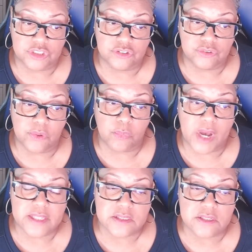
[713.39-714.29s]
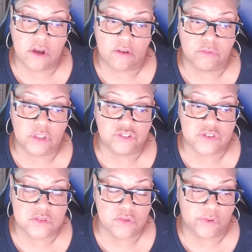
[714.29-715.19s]
into the White Sea off
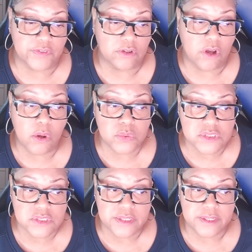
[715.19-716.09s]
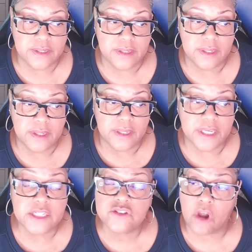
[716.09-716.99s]
Russia's northern coast
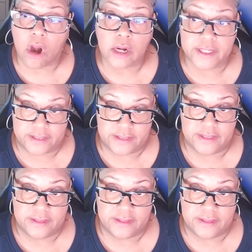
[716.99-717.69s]
hit a target